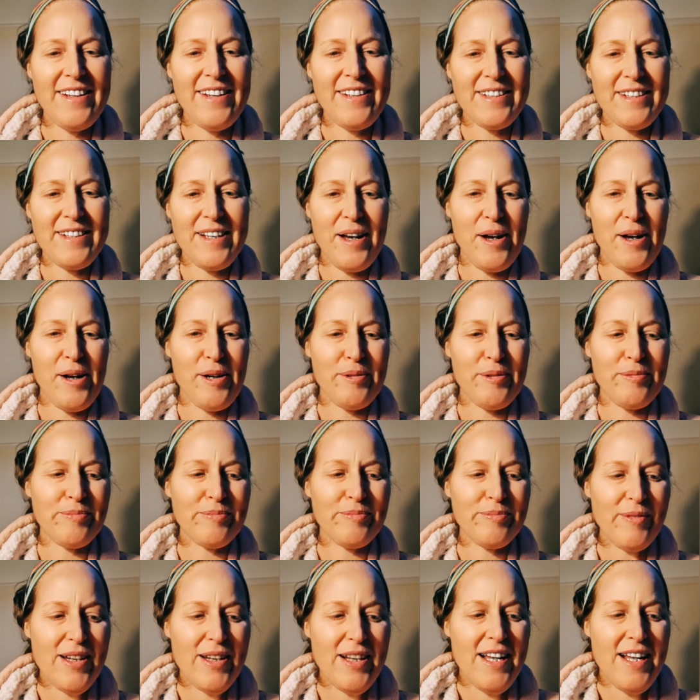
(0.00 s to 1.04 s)
And
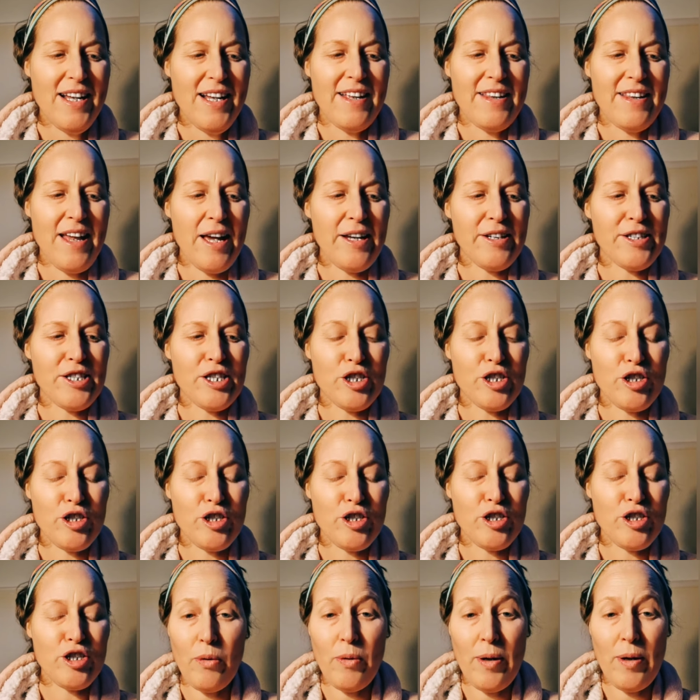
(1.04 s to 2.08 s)
that
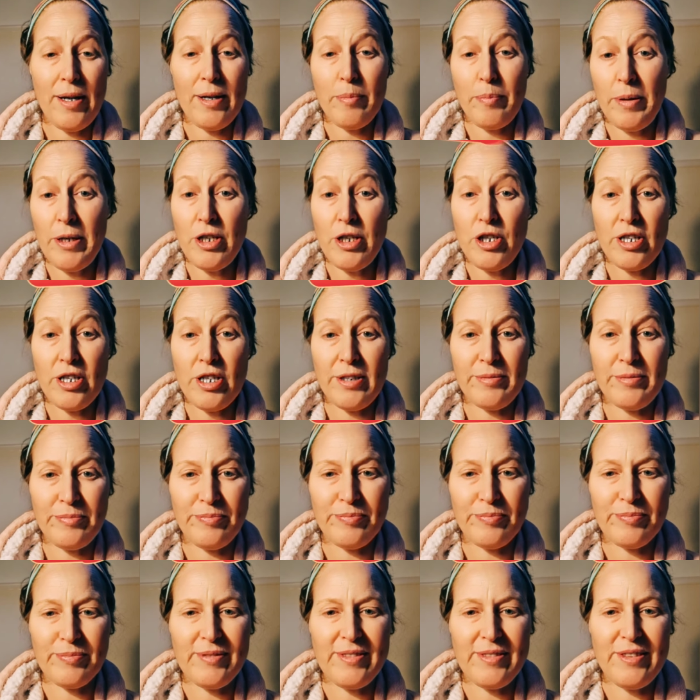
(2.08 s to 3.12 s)
troll had a
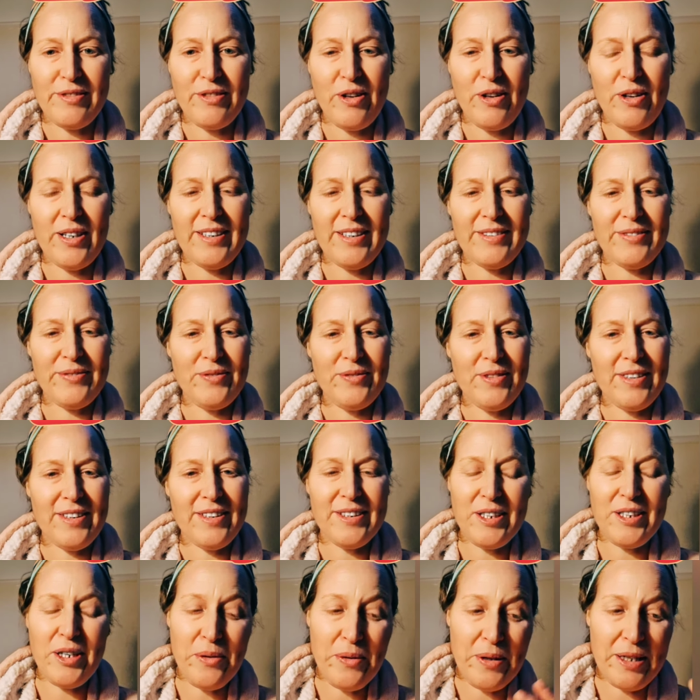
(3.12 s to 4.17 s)
picture, right?
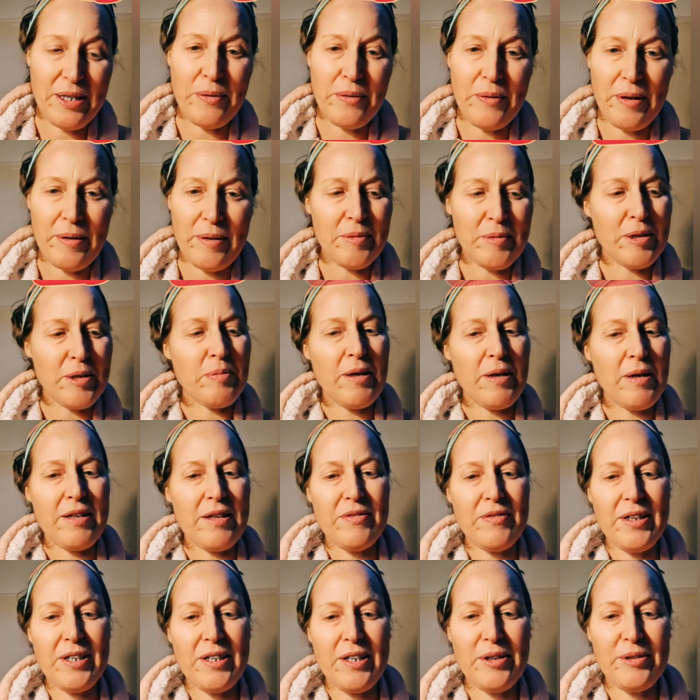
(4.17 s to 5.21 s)
So anyway, I'm going to
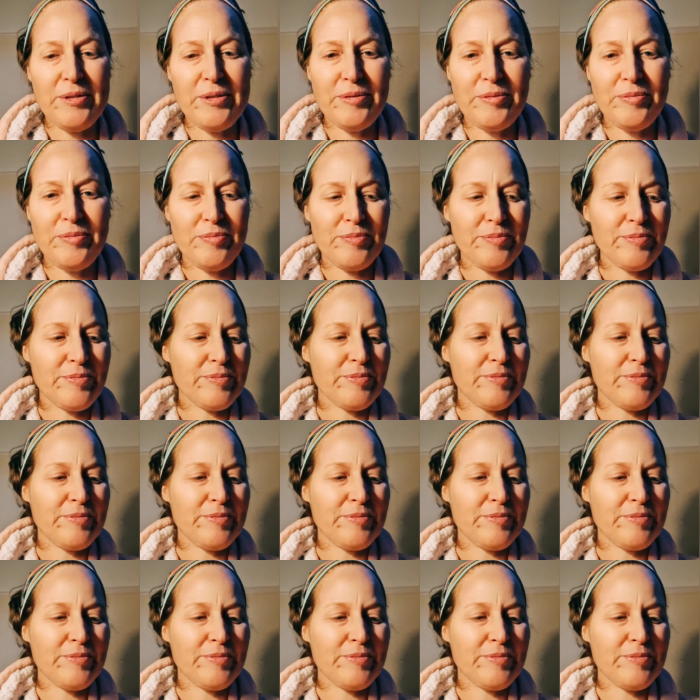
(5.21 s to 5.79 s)
play the video.